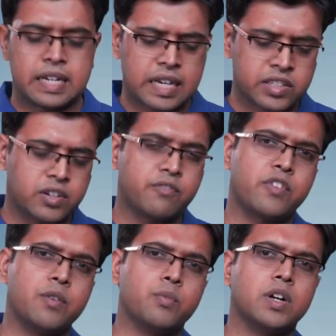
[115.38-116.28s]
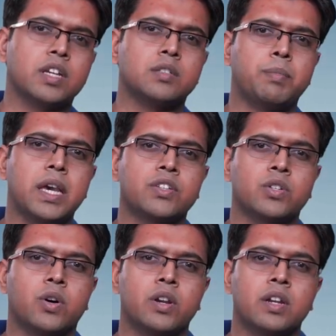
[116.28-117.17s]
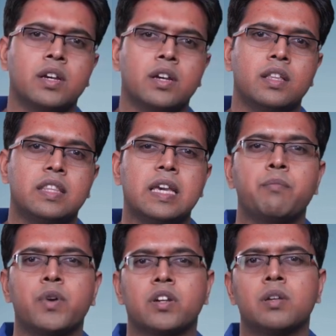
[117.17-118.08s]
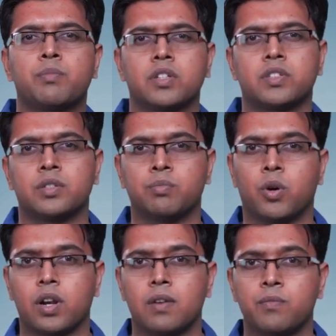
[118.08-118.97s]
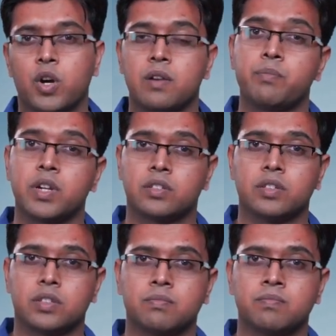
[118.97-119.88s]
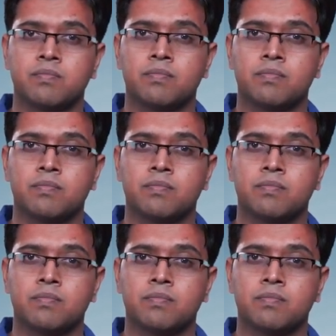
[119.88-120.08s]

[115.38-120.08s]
entire Scrum framework is based on the empirical process model, or empiricism.